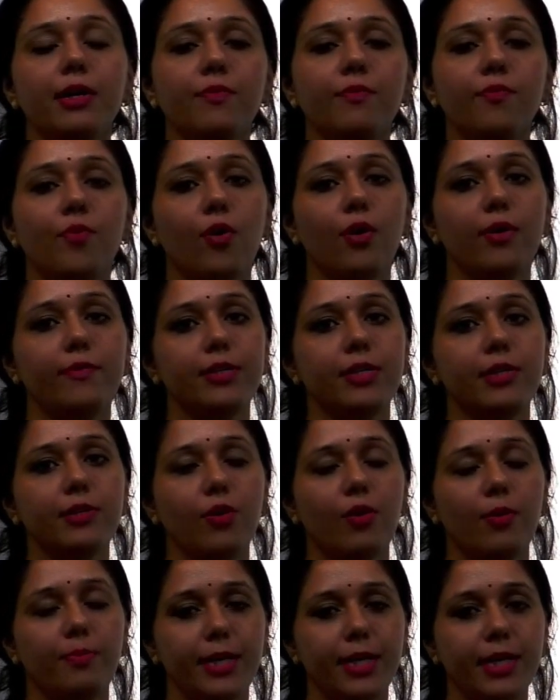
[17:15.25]
involved
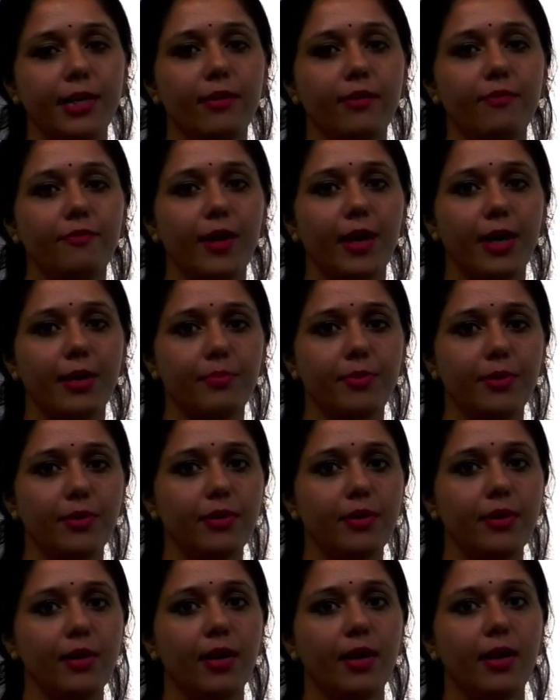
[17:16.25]
in optical
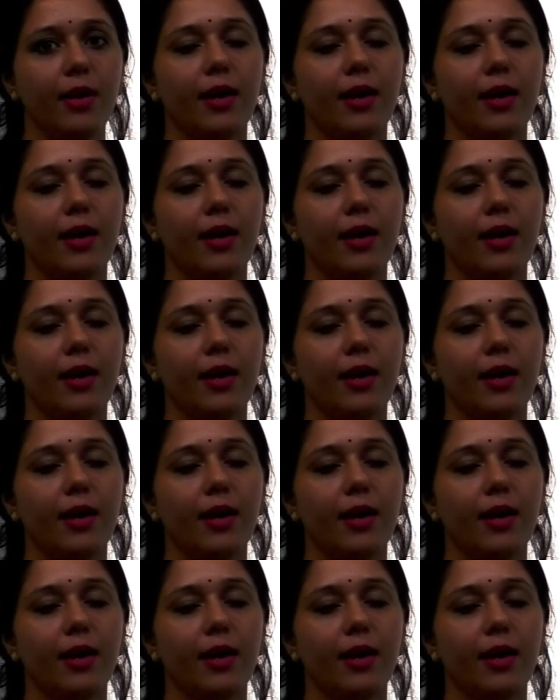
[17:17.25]
fiber,